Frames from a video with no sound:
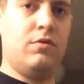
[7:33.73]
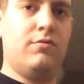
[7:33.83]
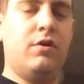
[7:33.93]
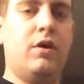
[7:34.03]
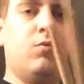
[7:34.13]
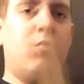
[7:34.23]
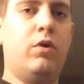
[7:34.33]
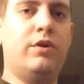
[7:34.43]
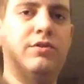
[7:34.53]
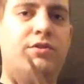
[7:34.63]
So you get
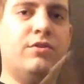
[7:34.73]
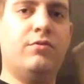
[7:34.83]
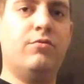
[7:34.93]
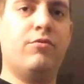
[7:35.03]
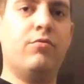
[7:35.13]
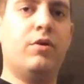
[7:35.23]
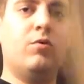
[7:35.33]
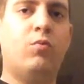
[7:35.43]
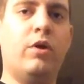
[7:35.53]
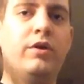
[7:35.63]
1, 2,
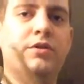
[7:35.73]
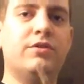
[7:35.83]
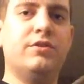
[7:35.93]
3, 1,